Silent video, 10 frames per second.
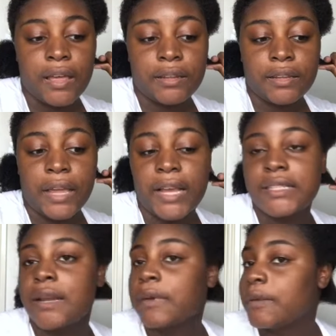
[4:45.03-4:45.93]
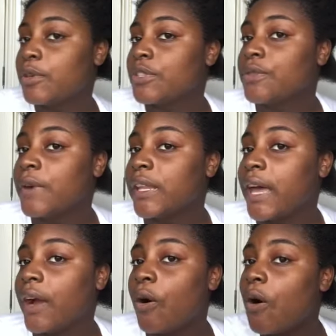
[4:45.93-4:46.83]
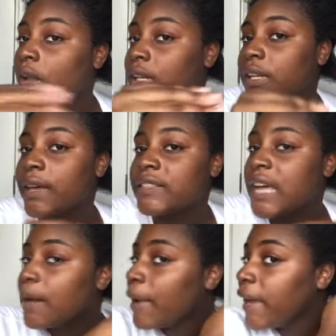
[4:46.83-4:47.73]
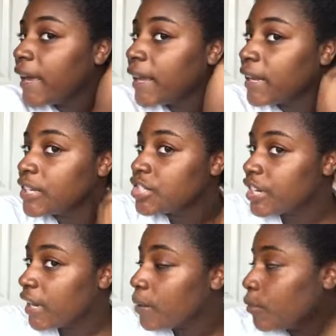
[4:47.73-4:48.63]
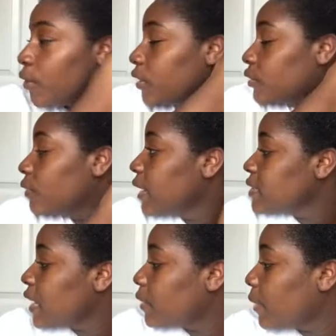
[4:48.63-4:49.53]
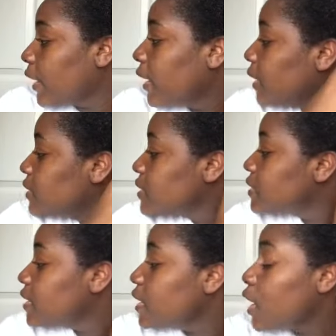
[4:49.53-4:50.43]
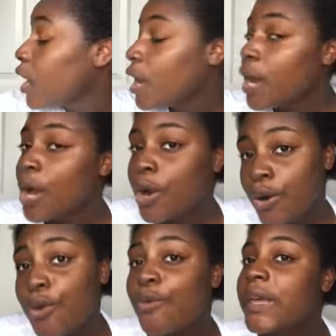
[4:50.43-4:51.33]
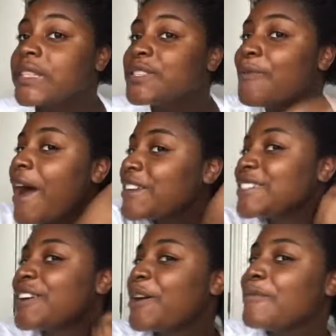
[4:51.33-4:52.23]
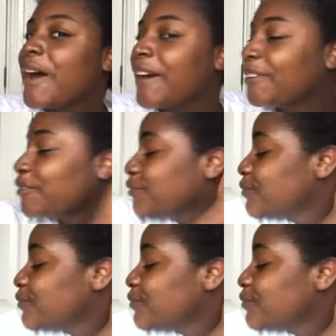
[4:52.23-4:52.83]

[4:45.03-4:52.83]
Like I said, I'm going to be using Wetline all on the left side of my head and Jam on the right side of my head to see who wins the wash and go battle.